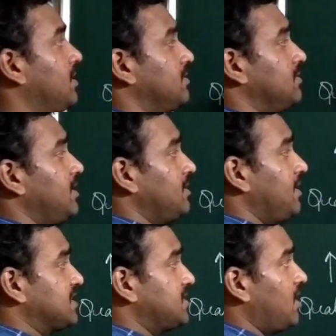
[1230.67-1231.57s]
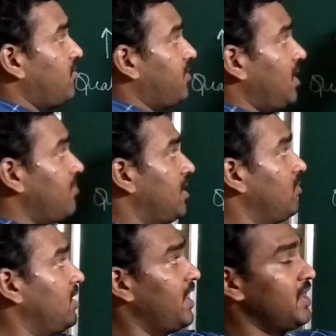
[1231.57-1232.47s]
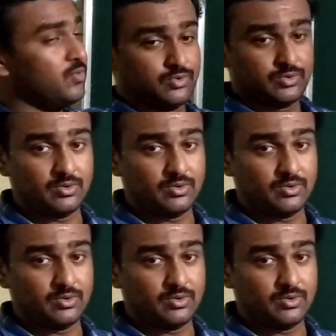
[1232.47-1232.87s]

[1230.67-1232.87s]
then the extent of treatment will reduce.